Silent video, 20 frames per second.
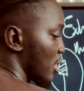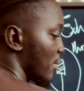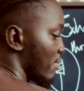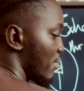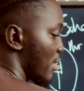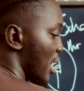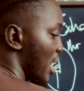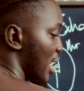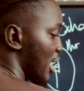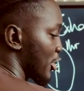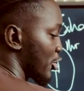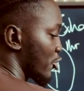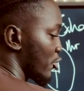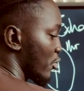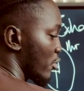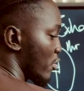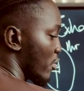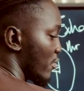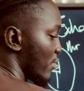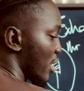Buyers
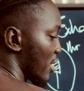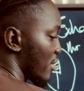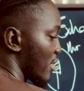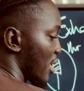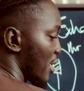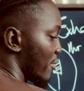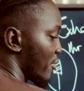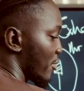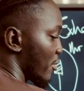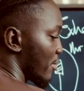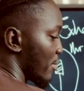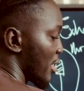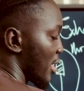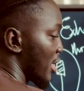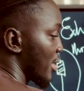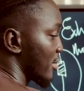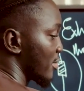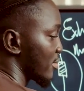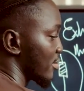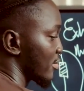took over right from
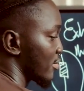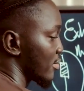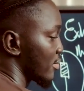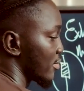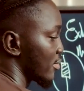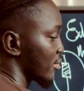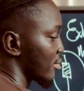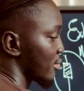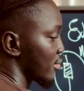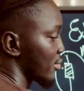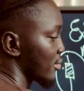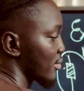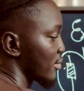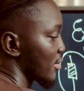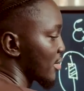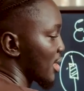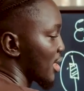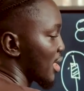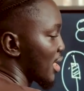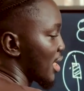here,
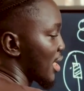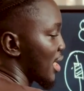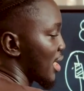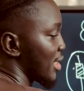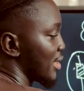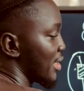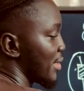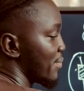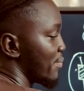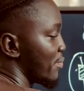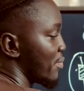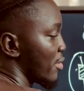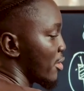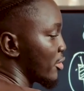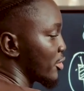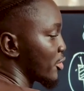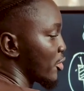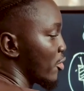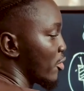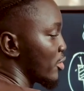and they
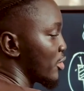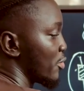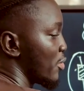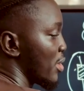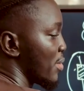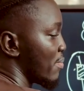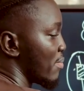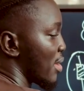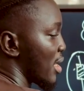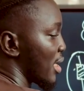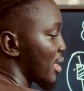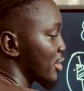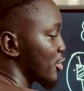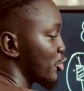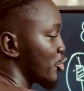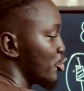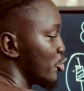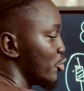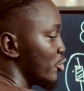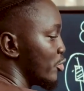bought all the way back
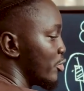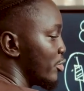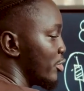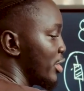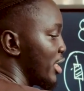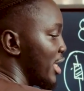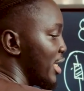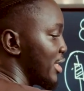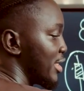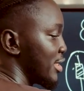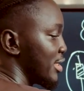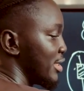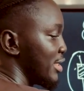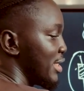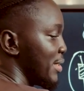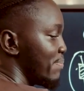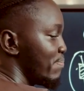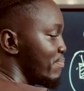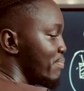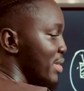to reach
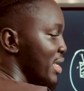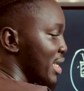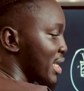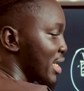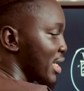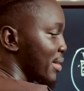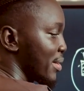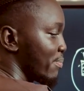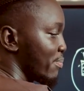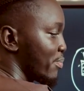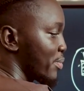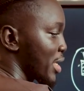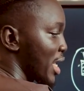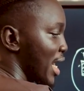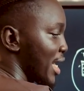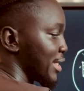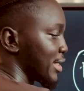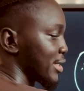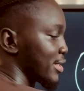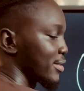the peak
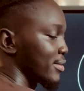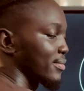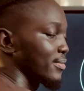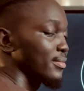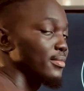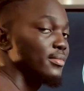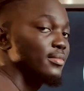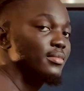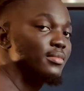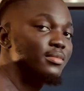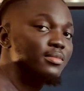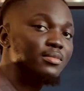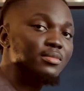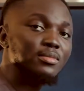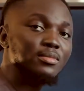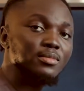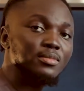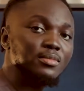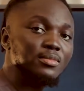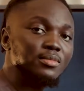price.
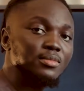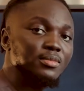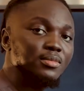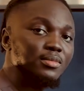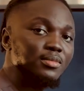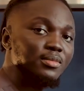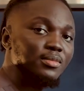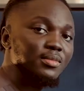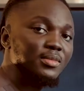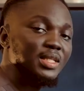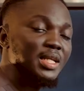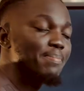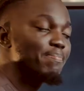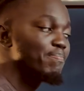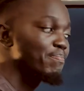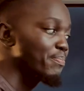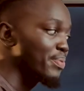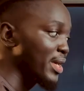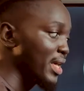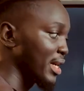The
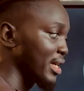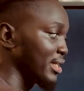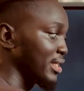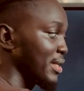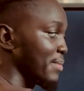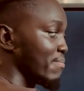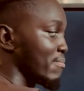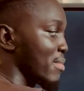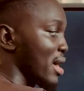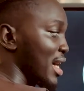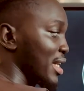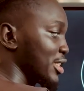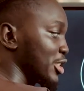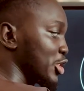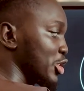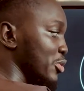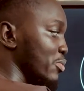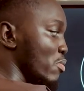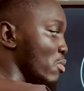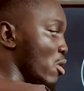peak, the
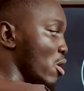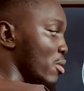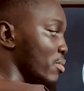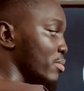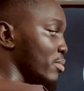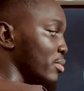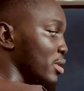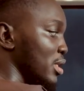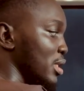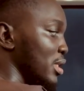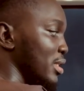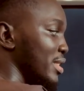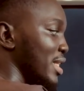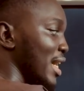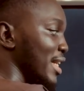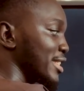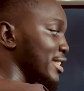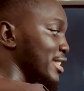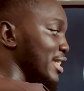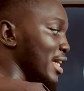maximum
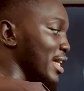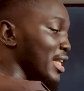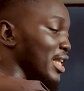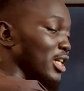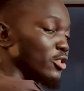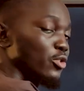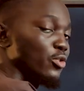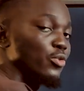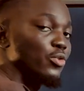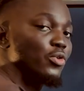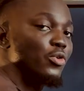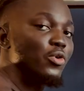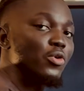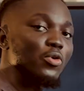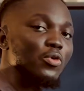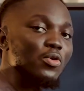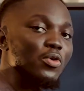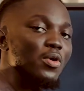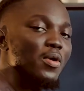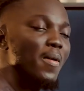that sellers could
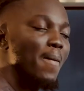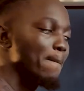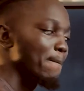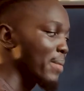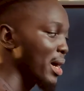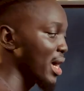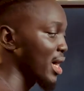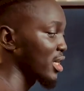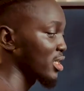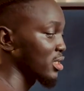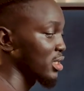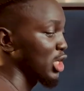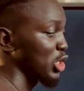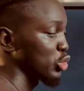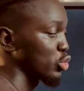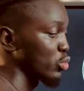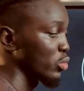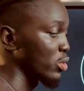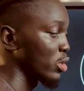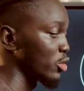go, buyers now
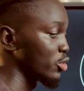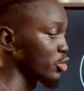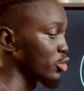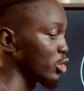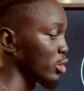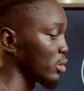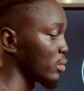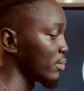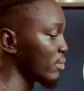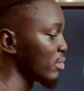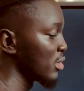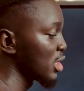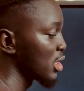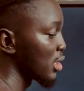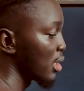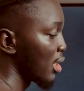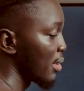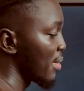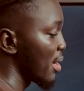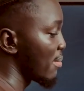took control.
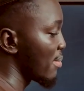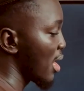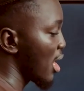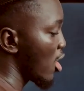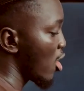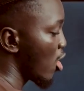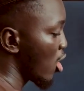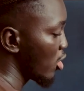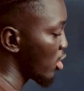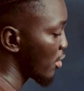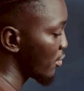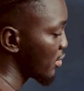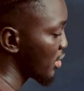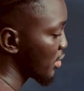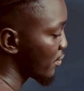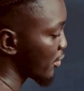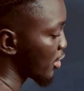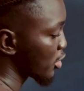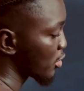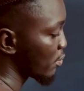Remember, all of
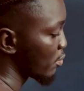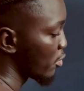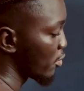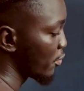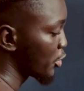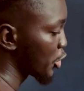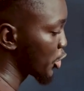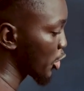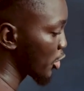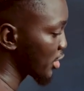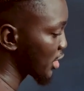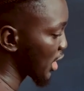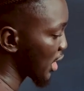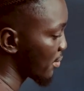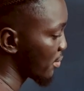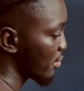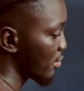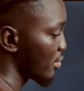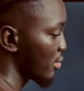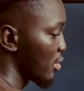these first moves,
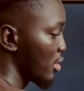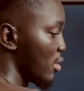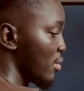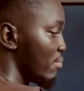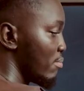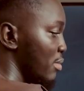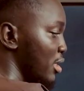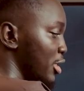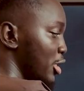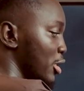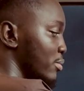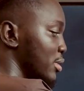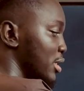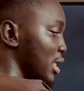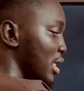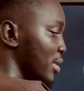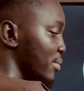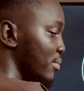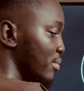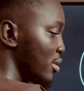short-term,
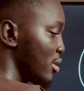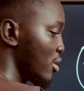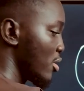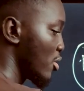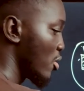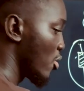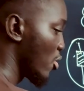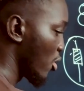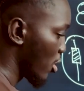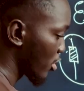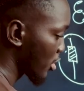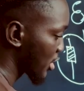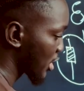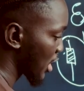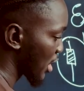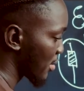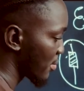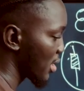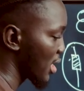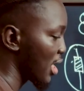medium-term,
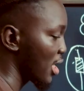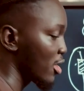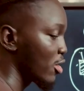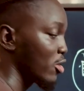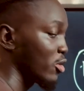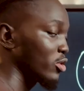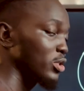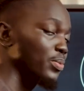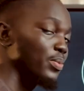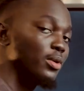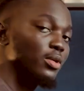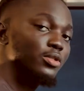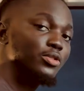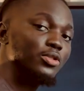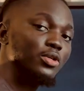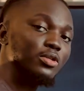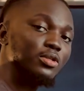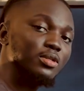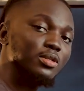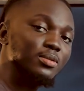long-term, are all
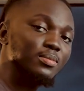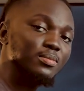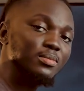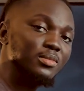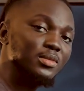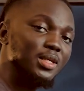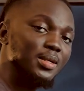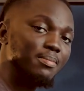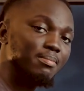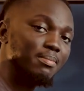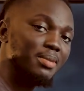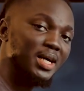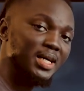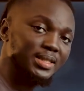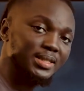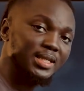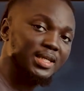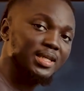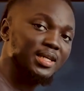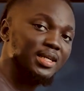sponsored by
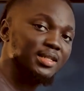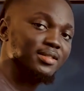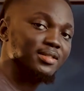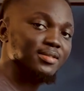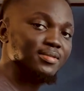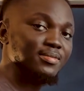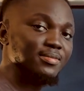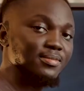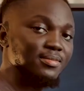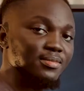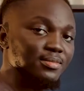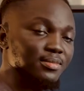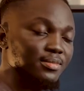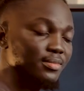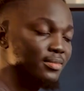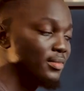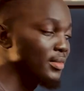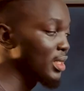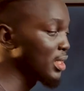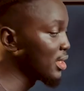sellers.
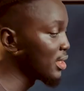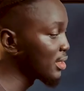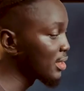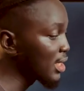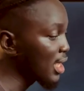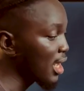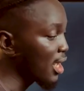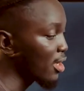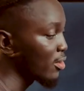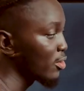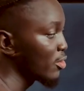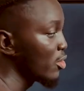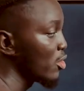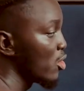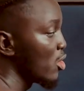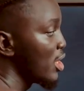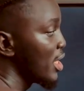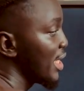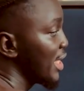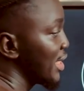Now,
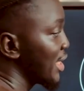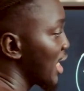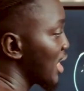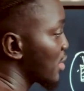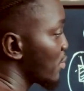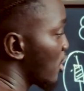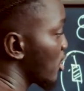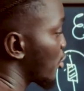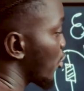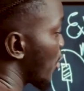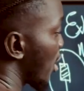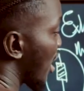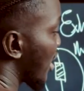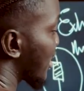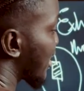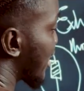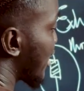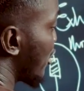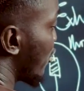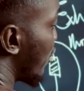in as much we are
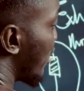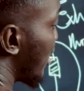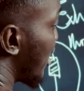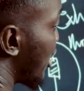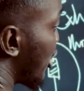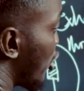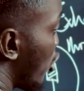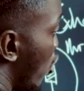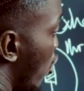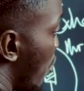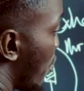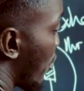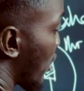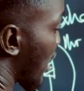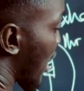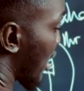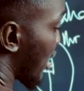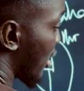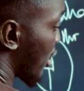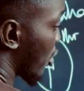still within the open
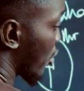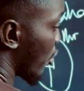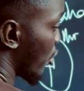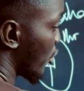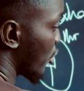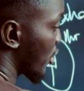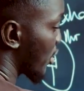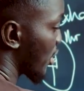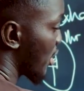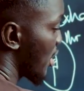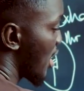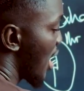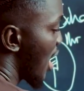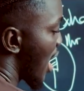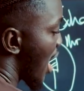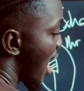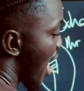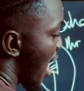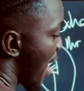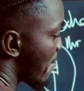and the close,
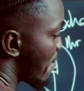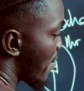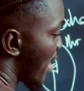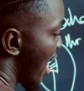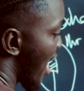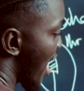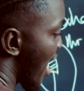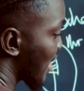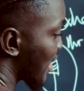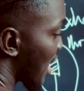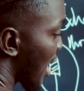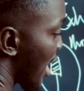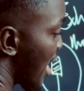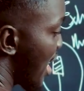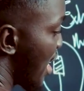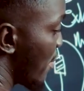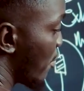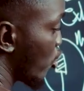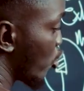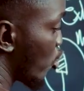and buyers are
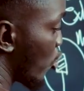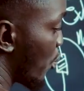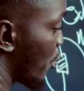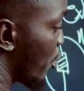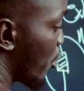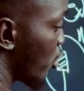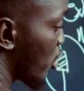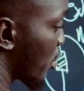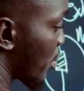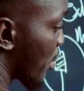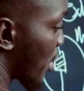able to push